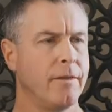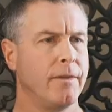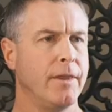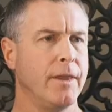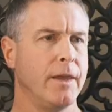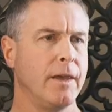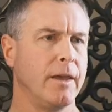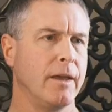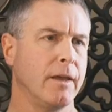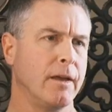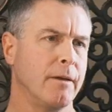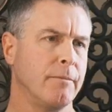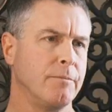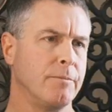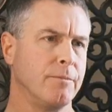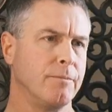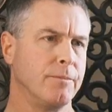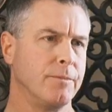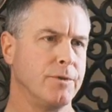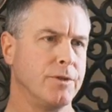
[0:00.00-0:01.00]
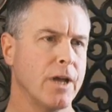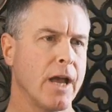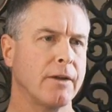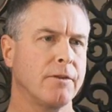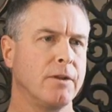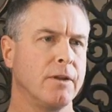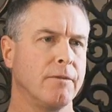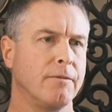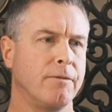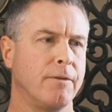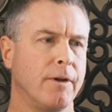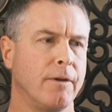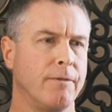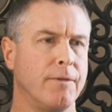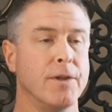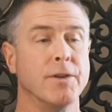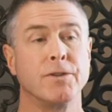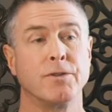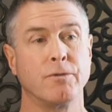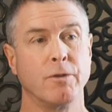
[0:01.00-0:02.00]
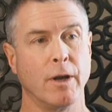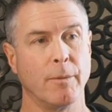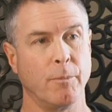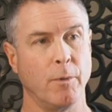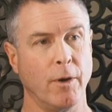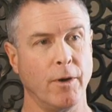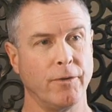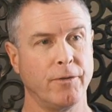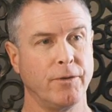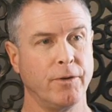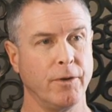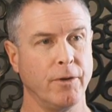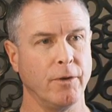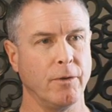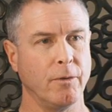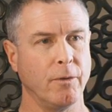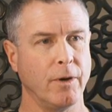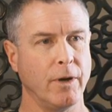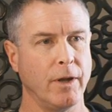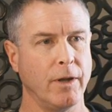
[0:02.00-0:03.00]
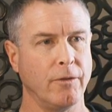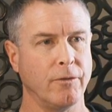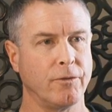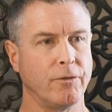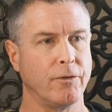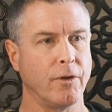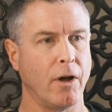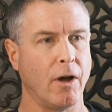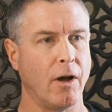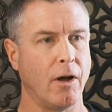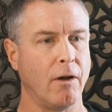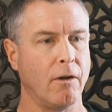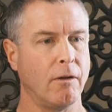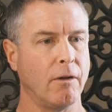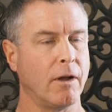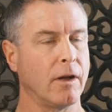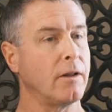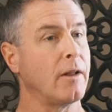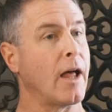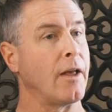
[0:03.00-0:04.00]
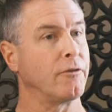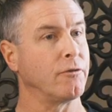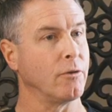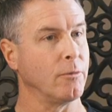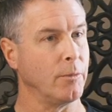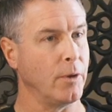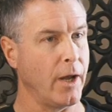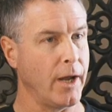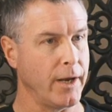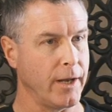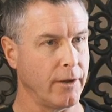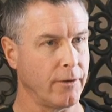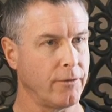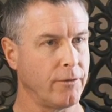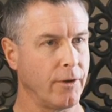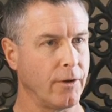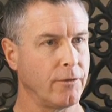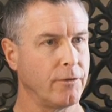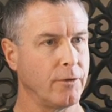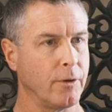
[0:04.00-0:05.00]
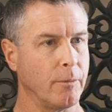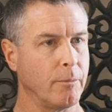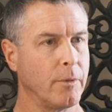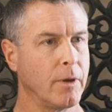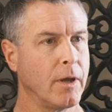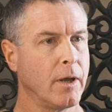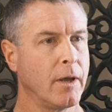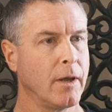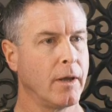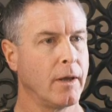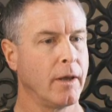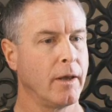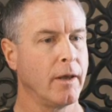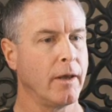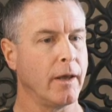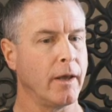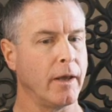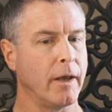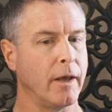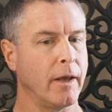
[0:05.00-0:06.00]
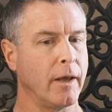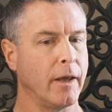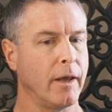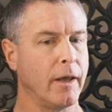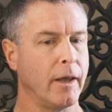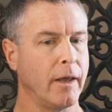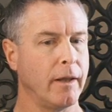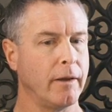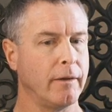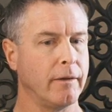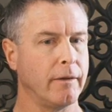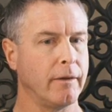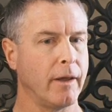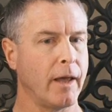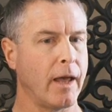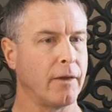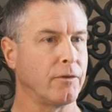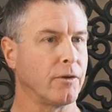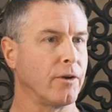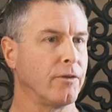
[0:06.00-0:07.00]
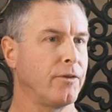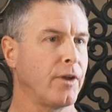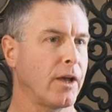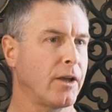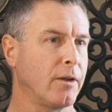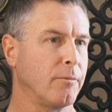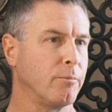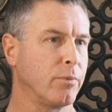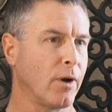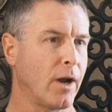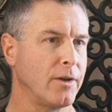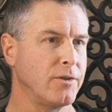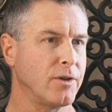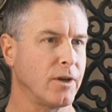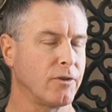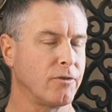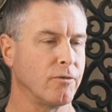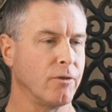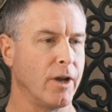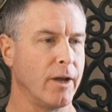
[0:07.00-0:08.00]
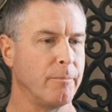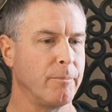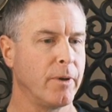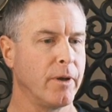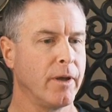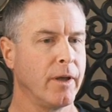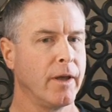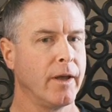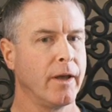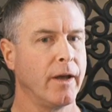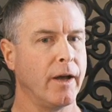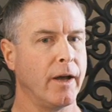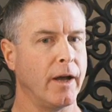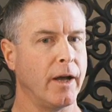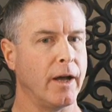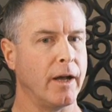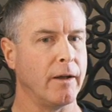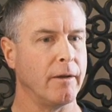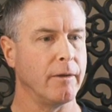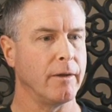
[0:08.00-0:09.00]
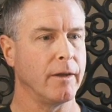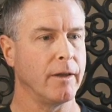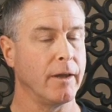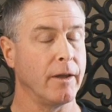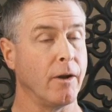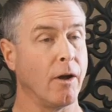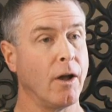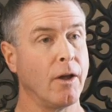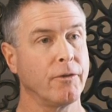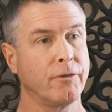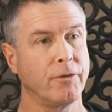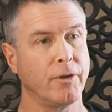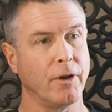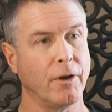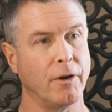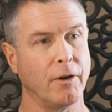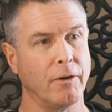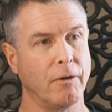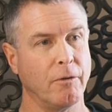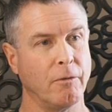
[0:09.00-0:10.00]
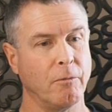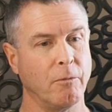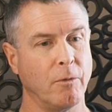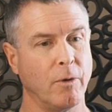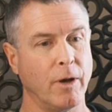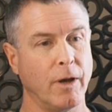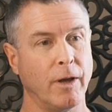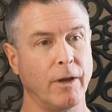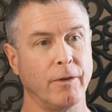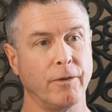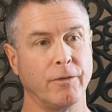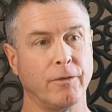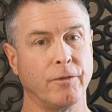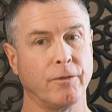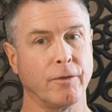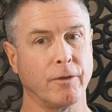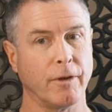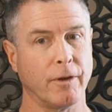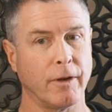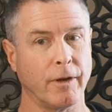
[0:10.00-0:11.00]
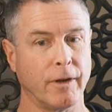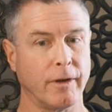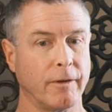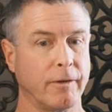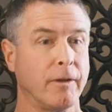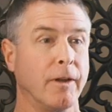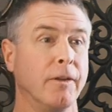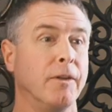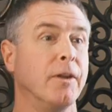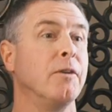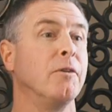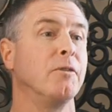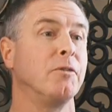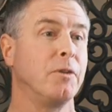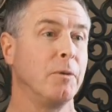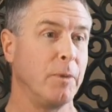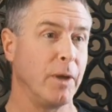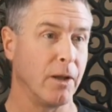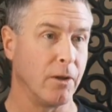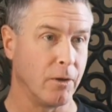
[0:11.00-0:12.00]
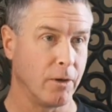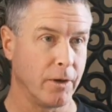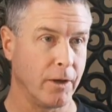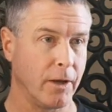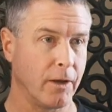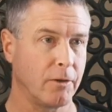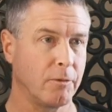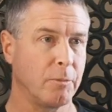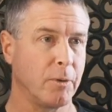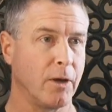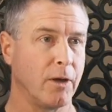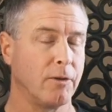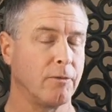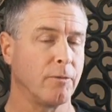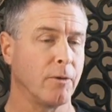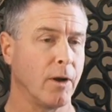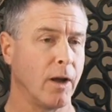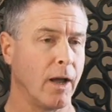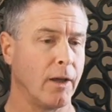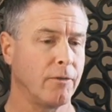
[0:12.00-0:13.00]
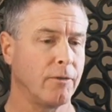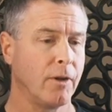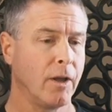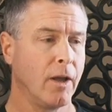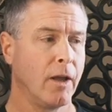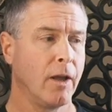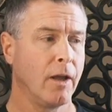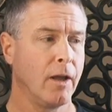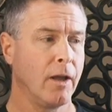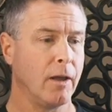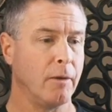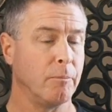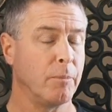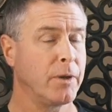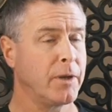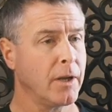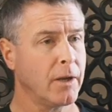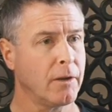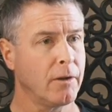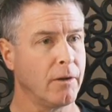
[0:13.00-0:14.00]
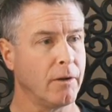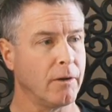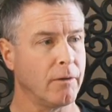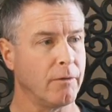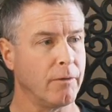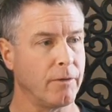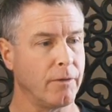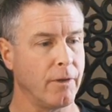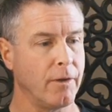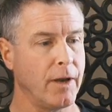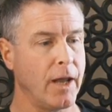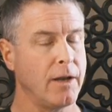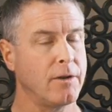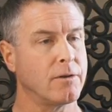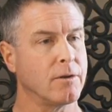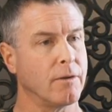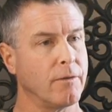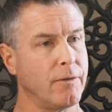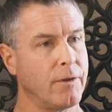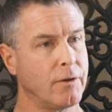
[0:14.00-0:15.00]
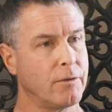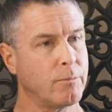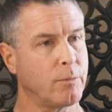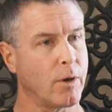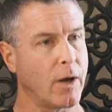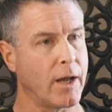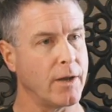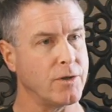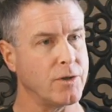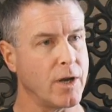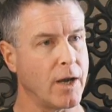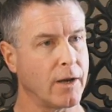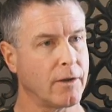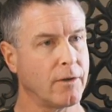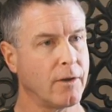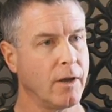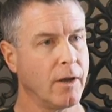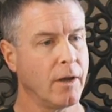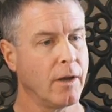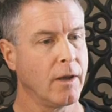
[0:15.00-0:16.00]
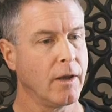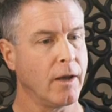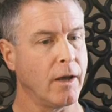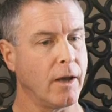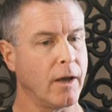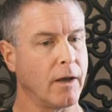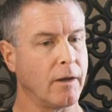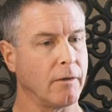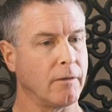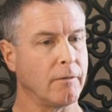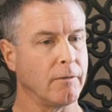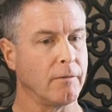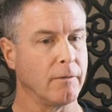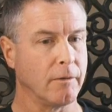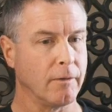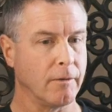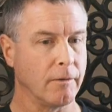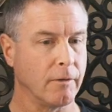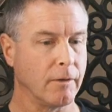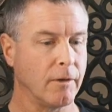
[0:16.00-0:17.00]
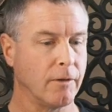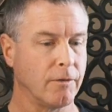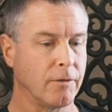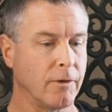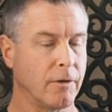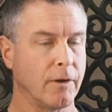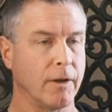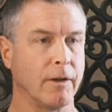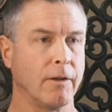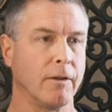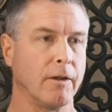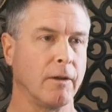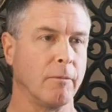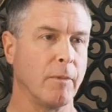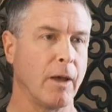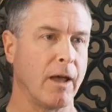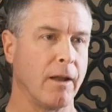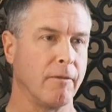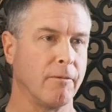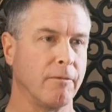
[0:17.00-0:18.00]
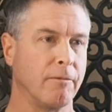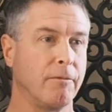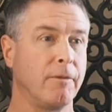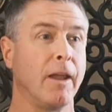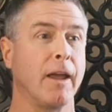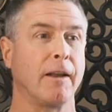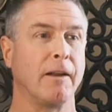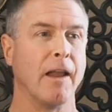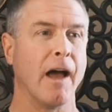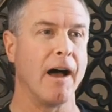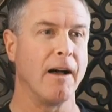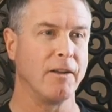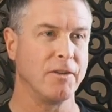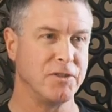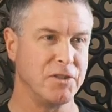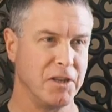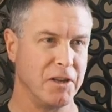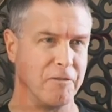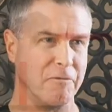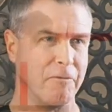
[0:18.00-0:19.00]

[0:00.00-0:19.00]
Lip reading: The objective of this trip was to install a classroom lighting system. And as our second project trip, it also continues to be a learning experience for us. In particular, the nature of this project, considering the amount of technology